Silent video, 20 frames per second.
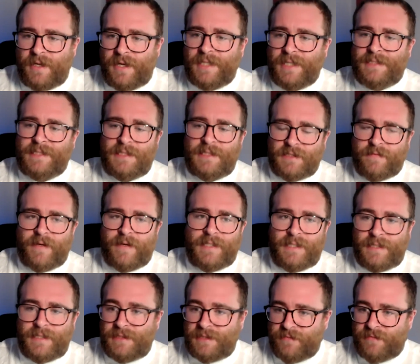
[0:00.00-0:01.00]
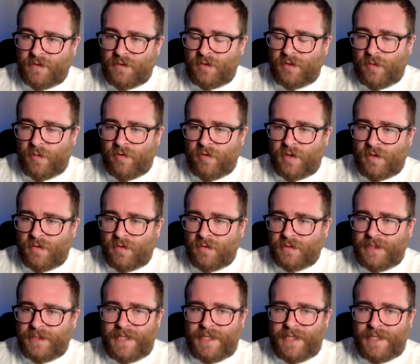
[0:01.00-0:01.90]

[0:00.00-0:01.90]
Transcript: it's integrated into the core product.